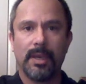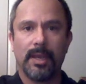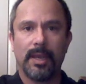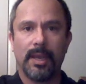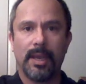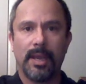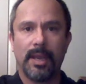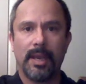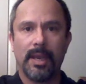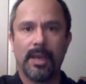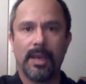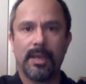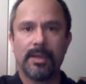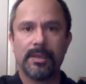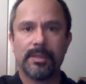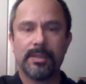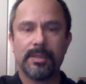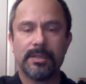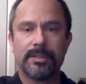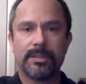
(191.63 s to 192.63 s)
And
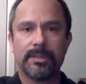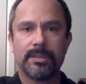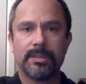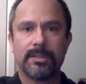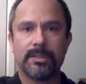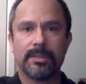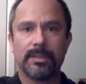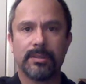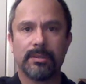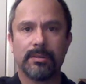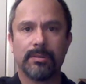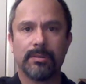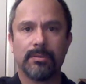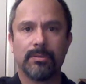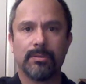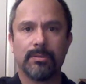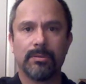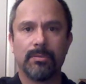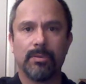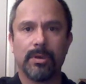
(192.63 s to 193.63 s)
this is
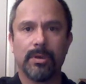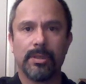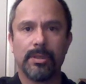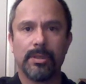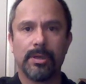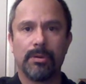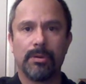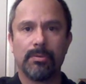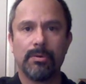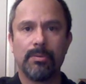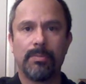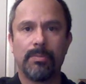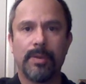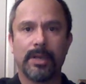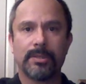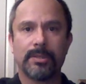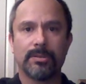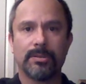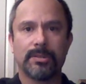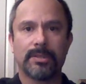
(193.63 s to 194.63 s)
one of the group
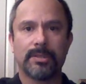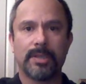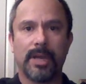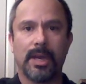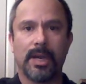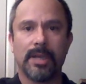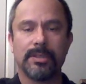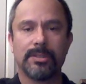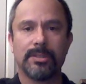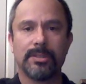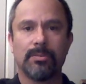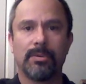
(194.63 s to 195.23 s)
exercises,